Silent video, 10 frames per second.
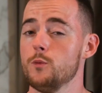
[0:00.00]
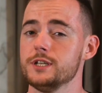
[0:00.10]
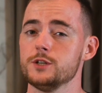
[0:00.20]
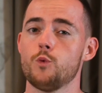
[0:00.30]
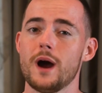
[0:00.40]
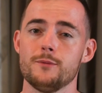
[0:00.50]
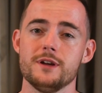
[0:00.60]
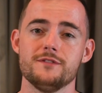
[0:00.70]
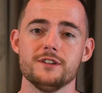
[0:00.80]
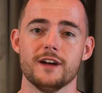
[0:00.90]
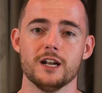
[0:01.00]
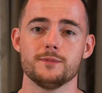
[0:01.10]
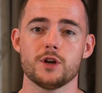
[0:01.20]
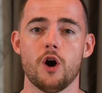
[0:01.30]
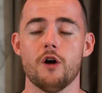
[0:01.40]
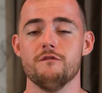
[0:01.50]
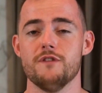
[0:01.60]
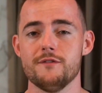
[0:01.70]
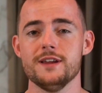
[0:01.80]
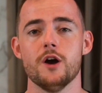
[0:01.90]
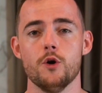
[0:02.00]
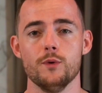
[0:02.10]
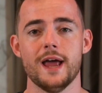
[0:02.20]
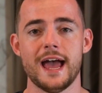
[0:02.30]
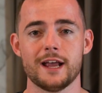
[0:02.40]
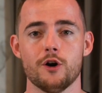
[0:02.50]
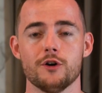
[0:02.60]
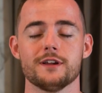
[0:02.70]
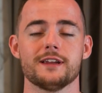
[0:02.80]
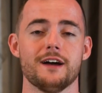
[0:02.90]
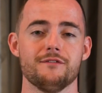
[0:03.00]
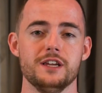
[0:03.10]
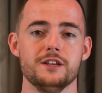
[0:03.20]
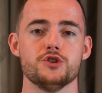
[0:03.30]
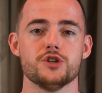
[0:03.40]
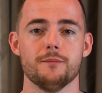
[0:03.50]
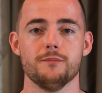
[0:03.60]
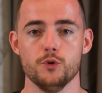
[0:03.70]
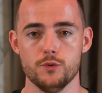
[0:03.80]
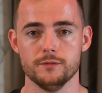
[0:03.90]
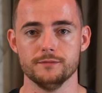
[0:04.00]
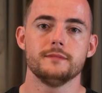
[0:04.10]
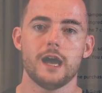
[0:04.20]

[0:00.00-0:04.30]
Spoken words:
which is why we have developed our very own HairGuard caffeine shampoo.